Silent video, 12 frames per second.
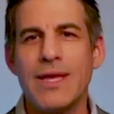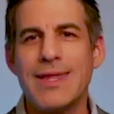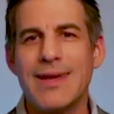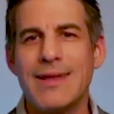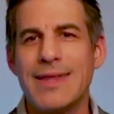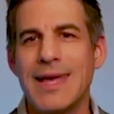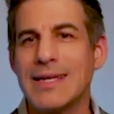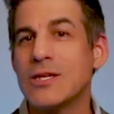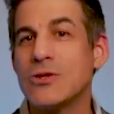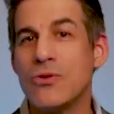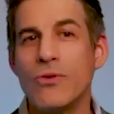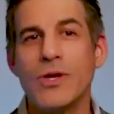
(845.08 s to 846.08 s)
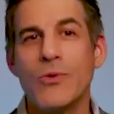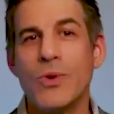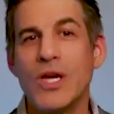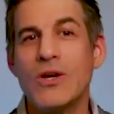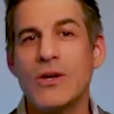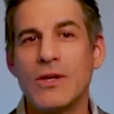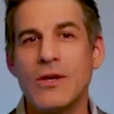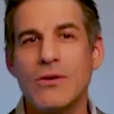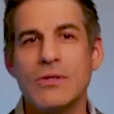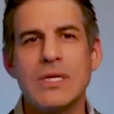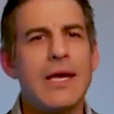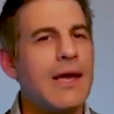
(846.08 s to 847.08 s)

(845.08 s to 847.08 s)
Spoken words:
that that's a tool that we could use,